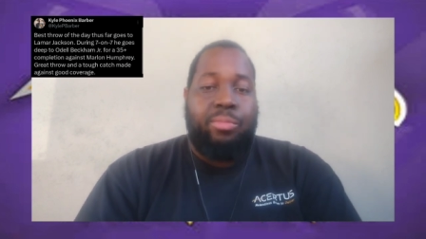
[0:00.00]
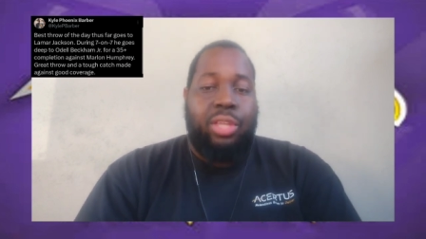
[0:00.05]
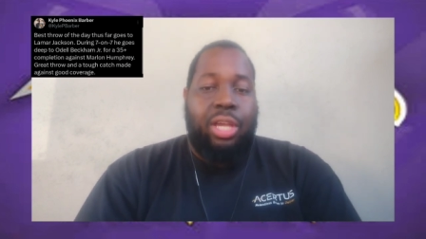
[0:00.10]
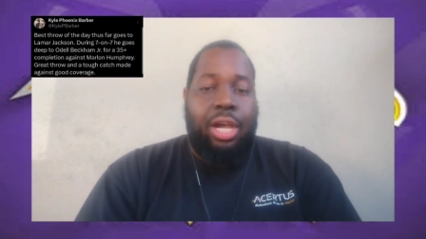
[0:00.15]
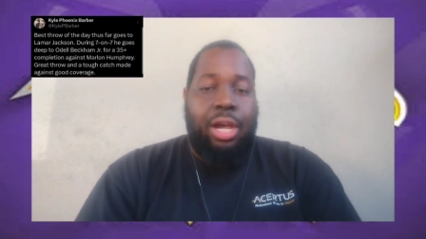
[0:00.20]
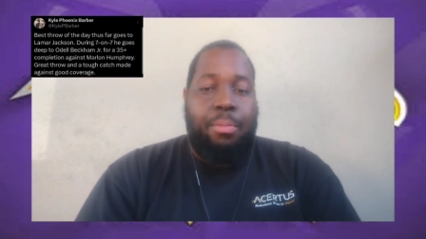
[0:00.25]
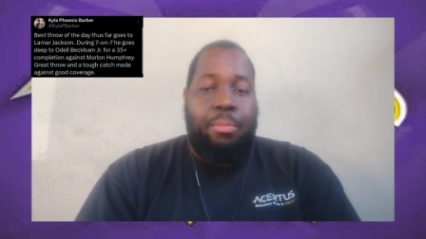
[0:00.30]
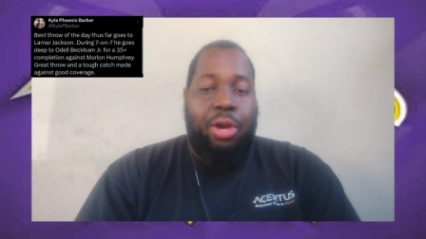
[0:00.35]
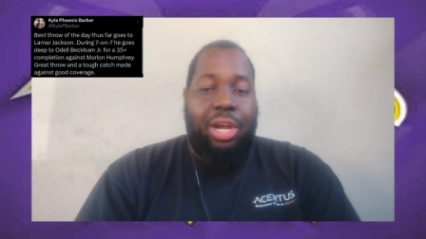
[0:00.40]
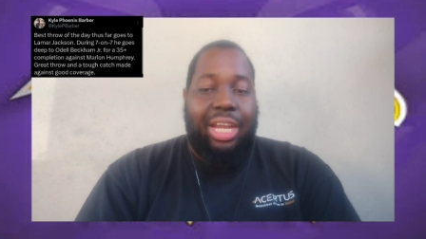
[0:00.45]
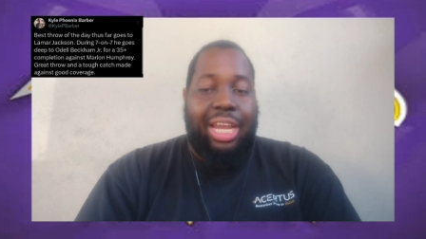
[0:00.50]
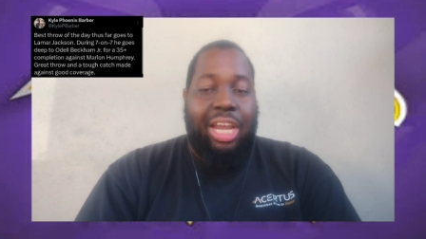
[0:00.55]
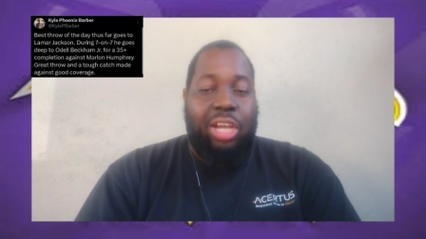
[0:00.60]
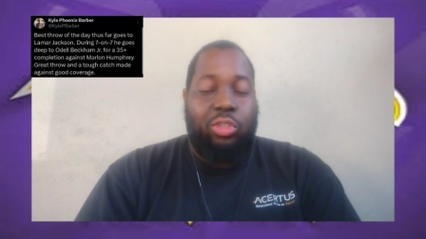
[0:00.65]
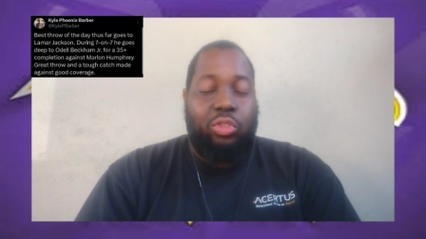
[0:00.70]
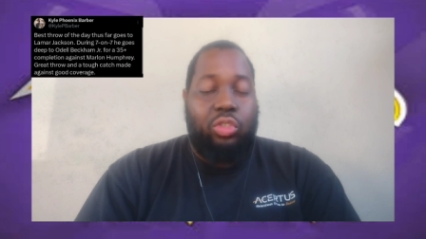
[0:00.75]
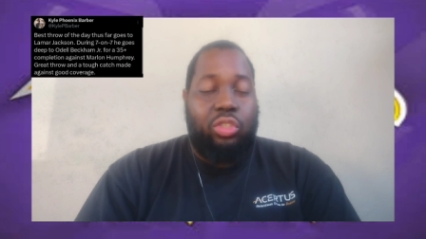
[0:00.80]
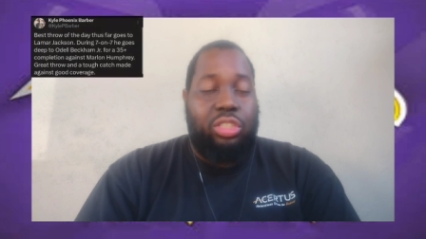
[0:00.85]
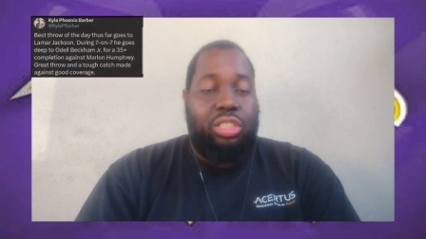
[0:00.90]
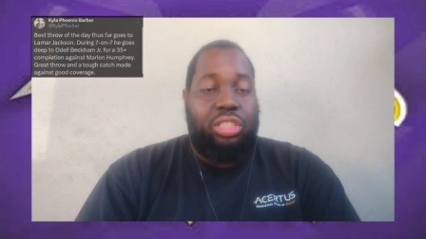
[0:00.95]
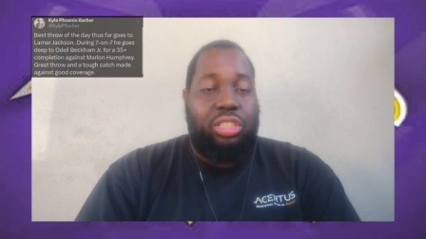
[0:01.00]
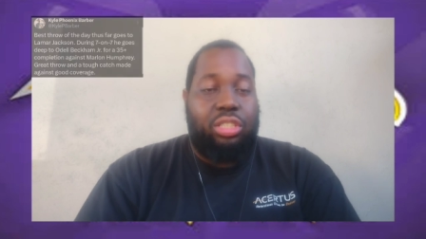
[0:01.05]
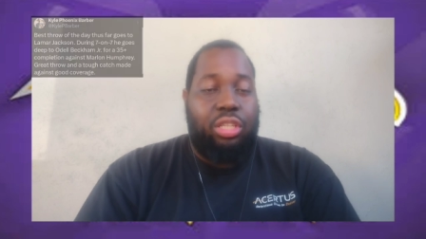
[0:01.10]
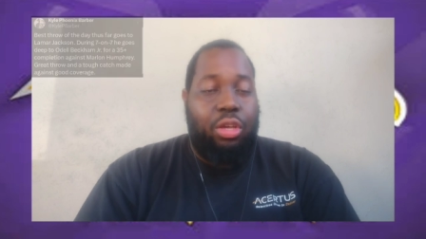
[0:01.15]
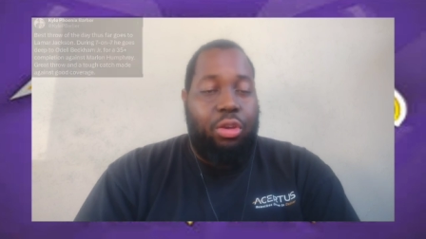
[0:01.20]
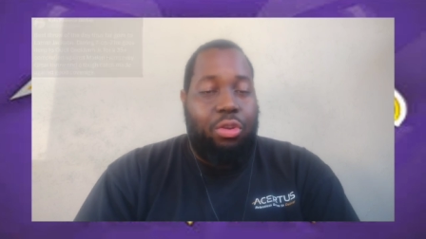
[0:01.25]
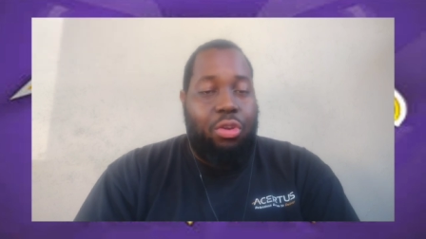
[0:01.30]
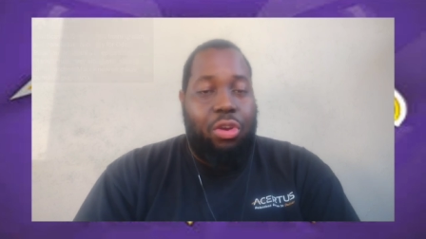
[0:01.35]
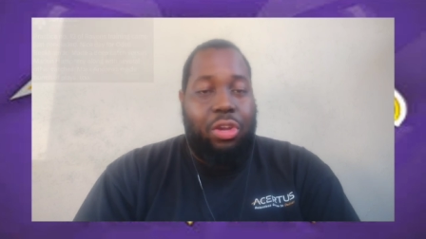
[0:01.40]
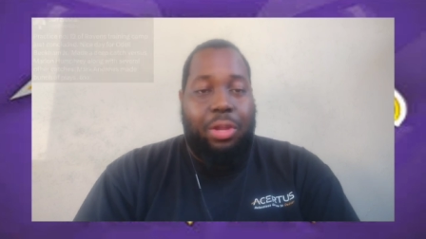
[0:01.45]
Mark Andrews is
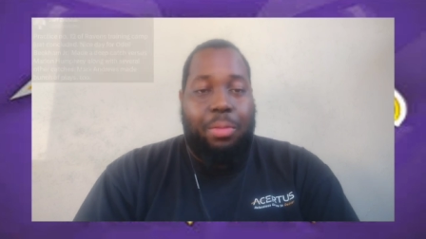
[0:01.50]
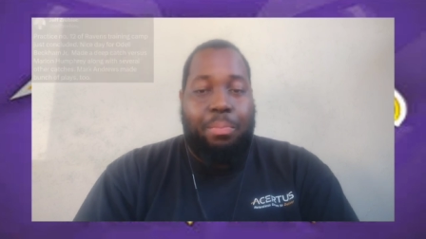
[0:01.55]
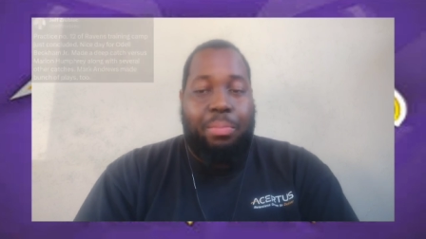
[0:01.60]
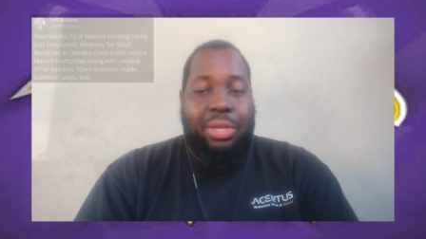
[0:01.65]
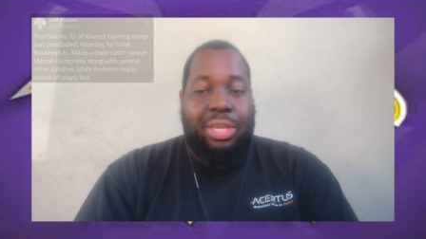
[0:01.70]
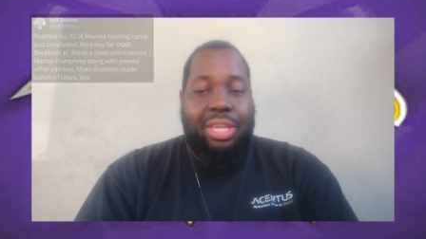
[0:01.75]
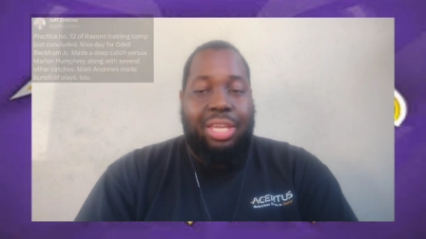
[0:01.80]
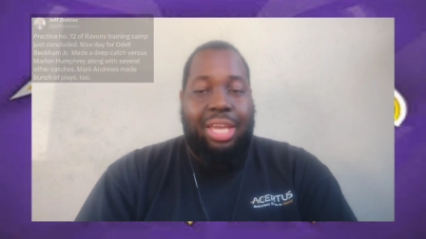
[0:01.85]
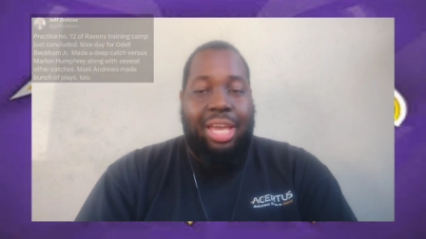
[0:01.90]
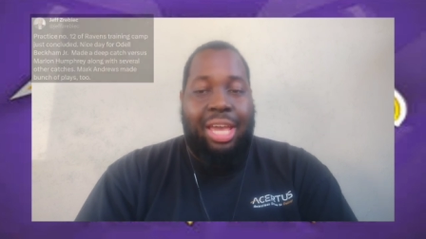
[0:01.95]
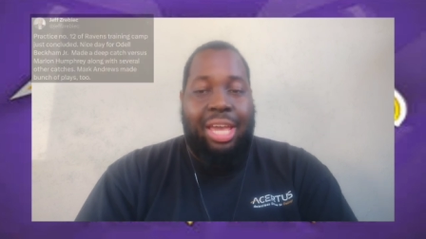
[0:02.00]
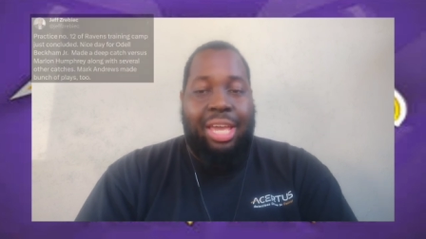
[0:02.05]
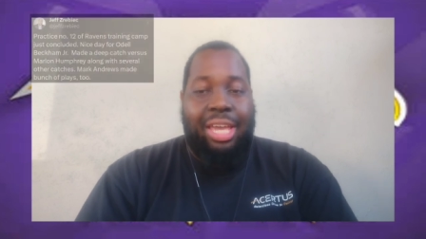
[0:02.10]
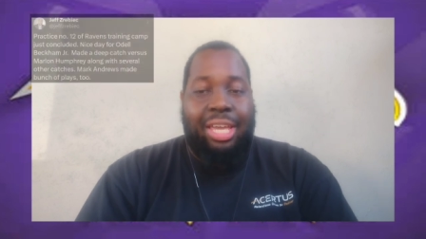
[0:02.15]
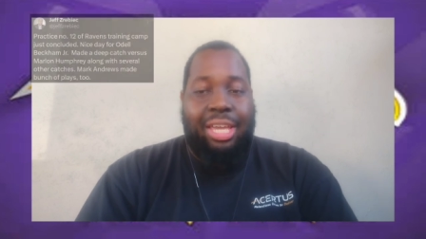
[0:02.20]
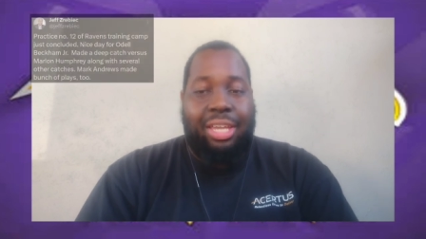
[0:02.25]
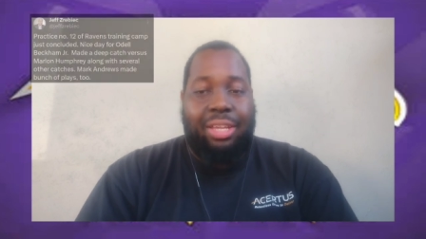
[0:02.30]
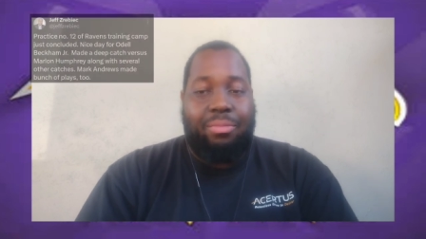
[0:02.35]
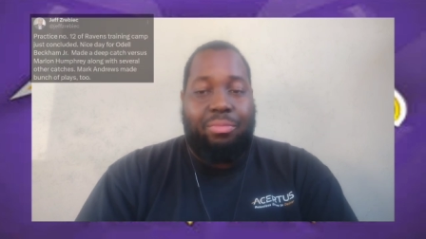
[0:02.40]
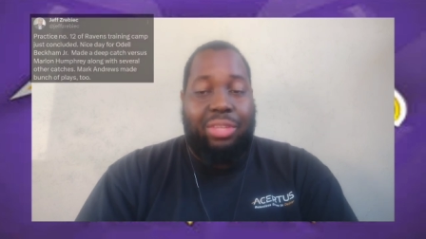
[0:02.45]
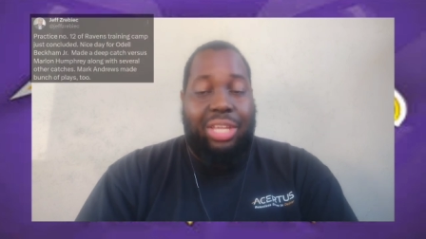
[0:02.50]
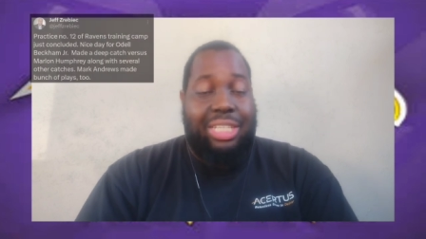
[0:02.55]
still going to be